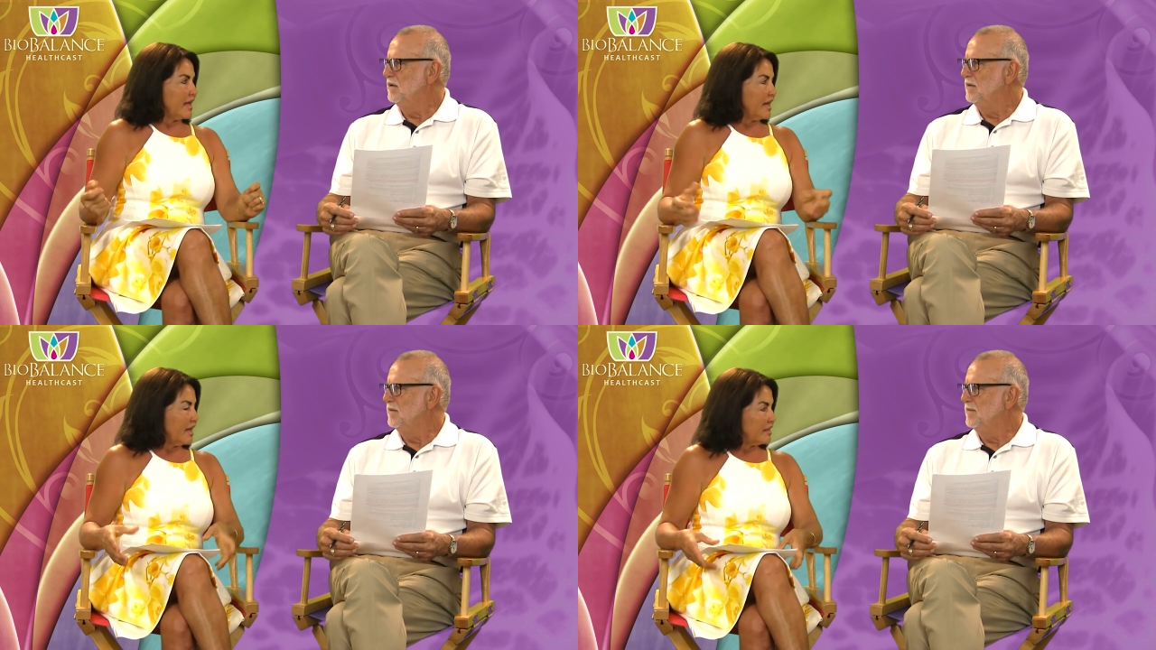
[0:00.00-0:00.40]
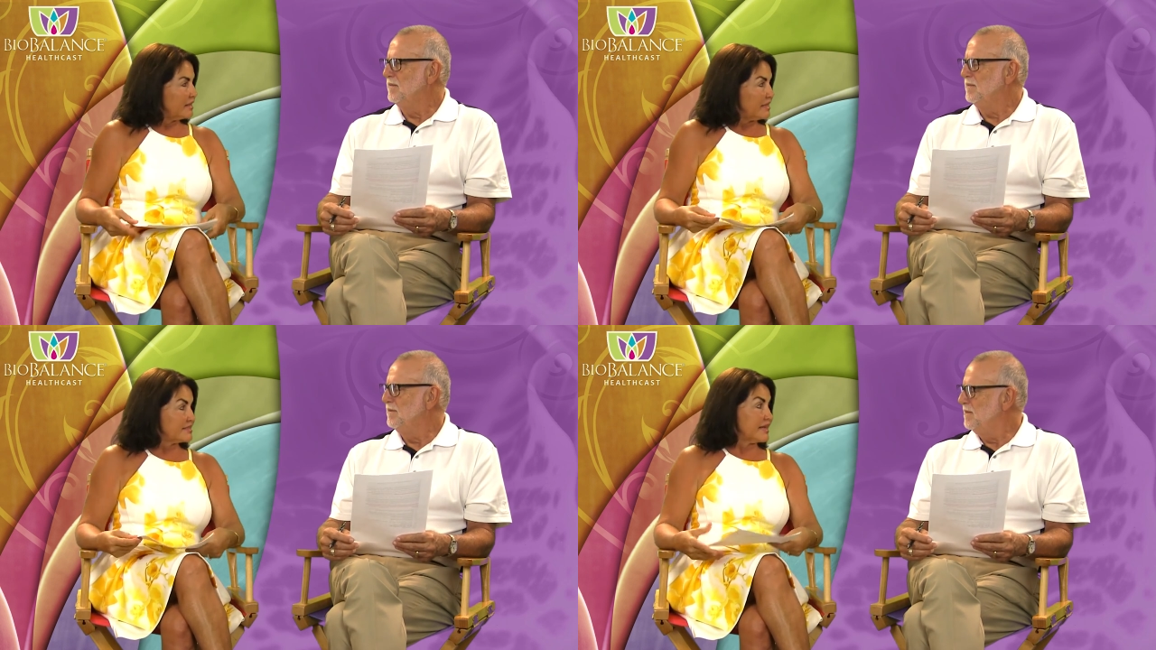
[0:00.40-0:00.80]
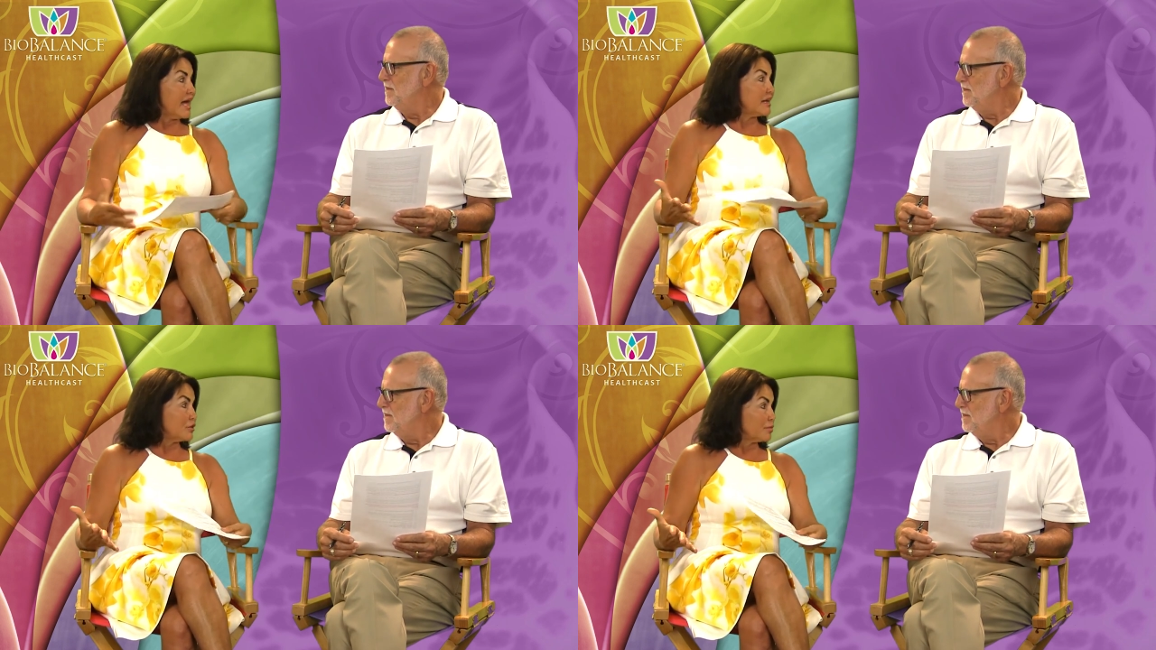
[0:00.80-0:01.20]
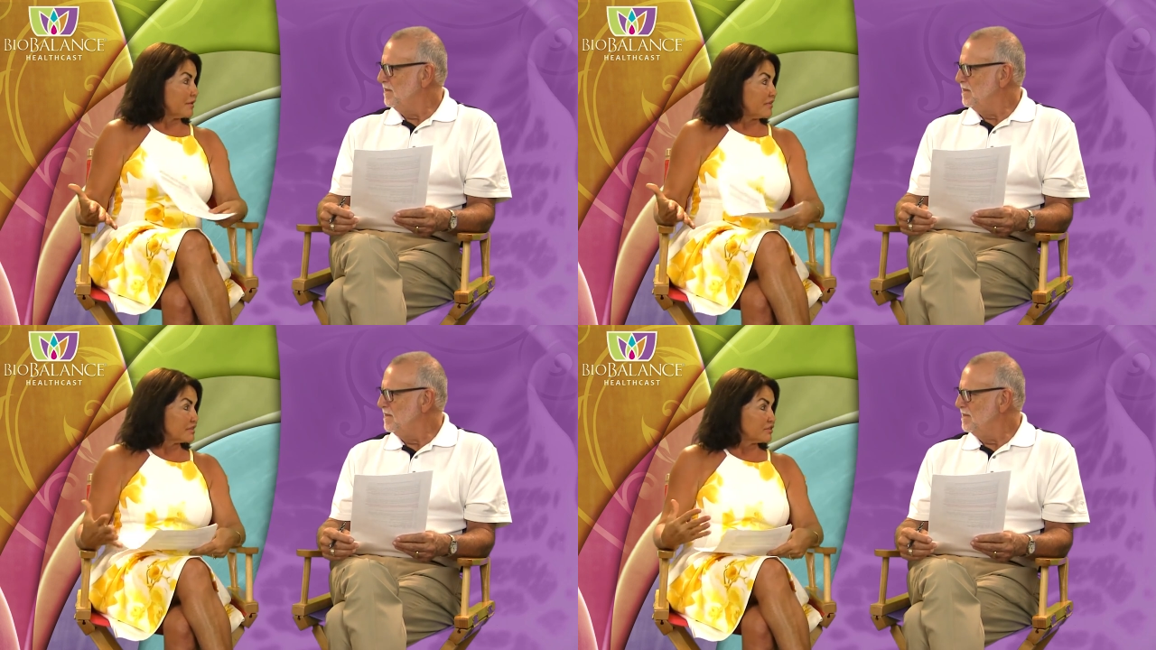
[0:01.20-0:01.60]
Speaker 1: uh, is not in your
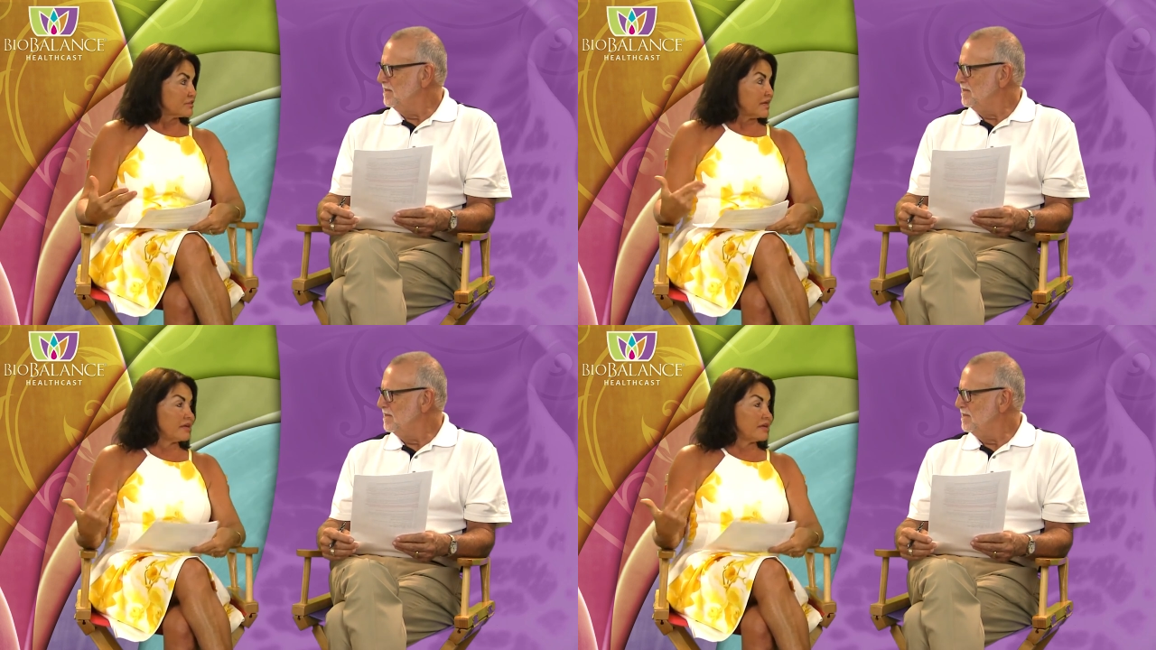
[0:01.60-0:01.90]
blood vessels.